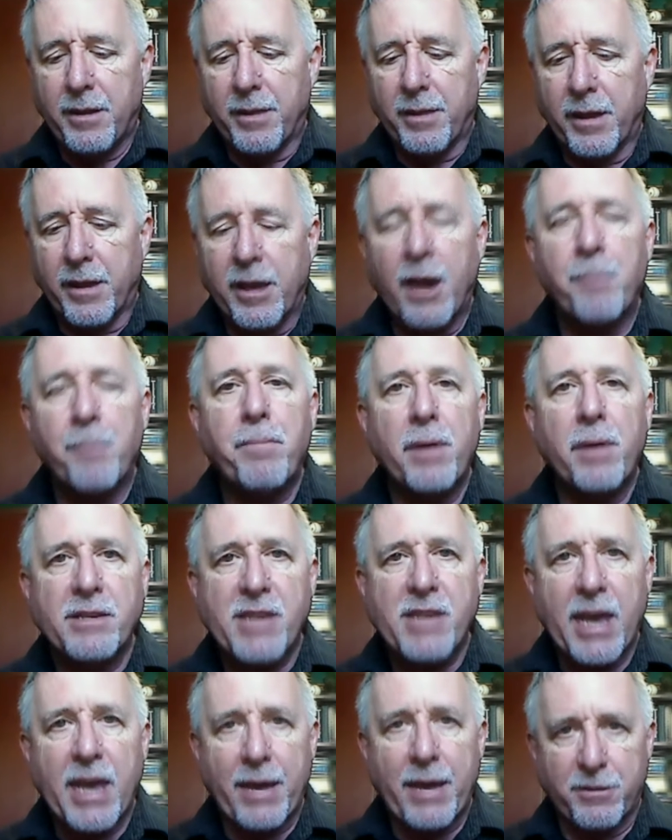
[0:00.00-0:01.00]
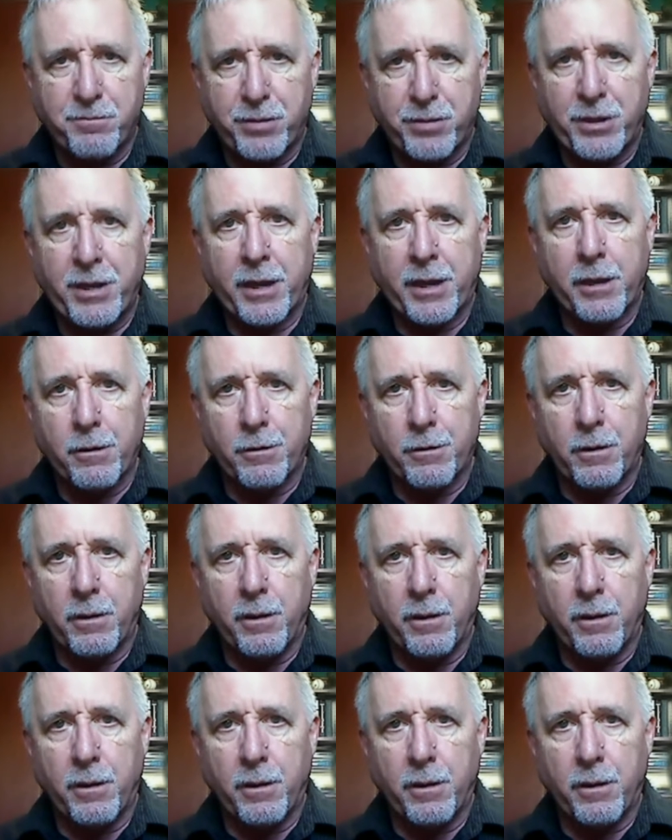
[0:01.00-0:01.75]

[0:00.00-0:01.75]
the companies have a particular,